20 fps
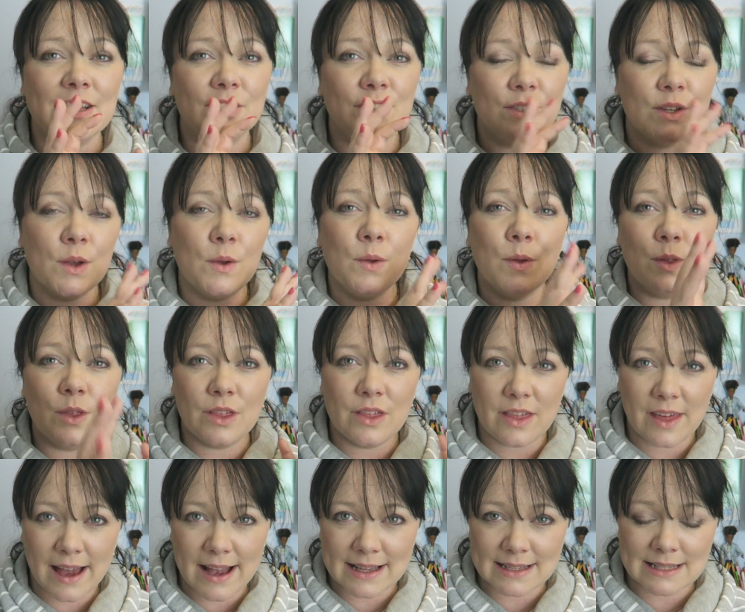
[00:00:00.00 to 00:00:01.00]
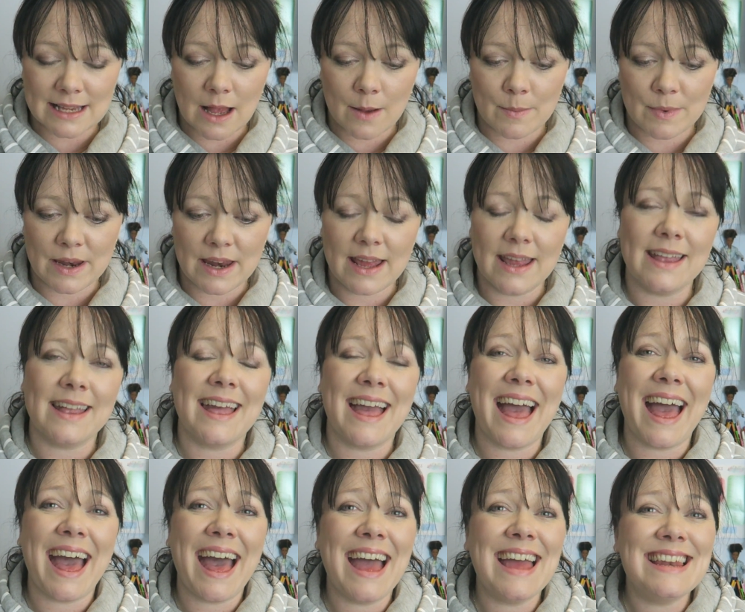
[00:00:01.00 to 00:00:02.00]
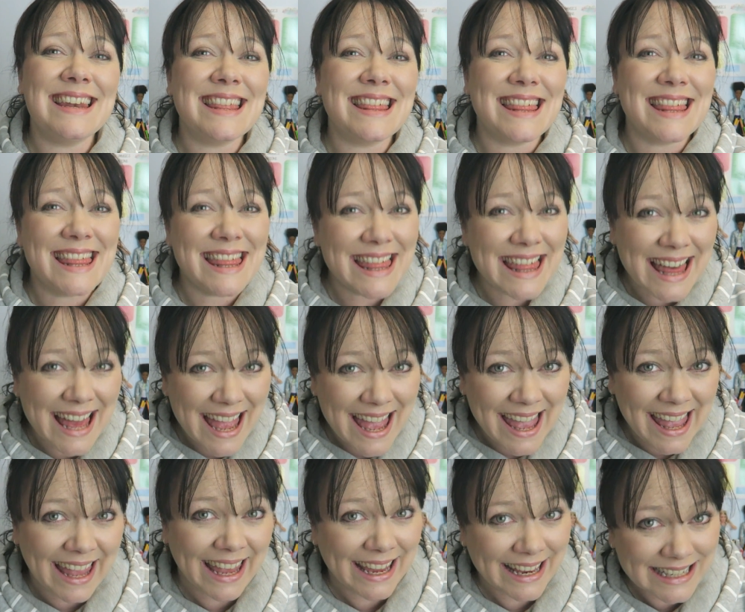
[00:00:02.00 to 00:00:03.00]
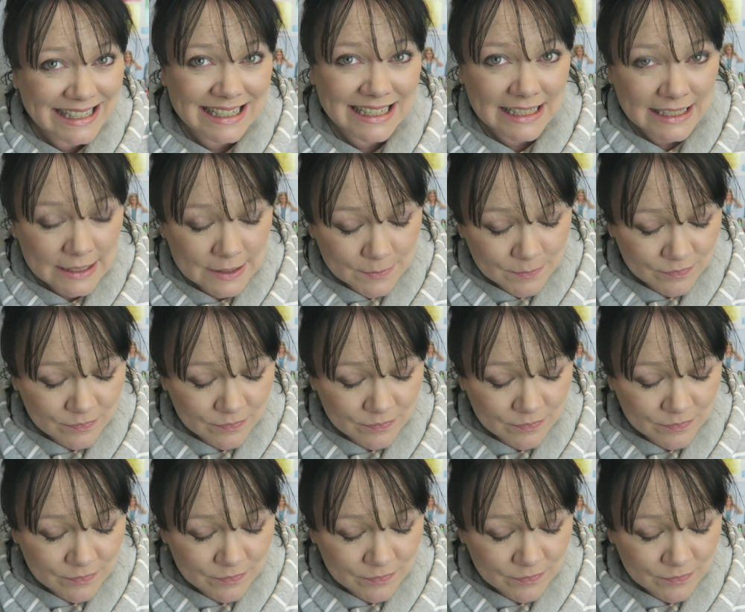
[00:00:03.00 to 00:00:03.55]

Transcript: So that's happening. And then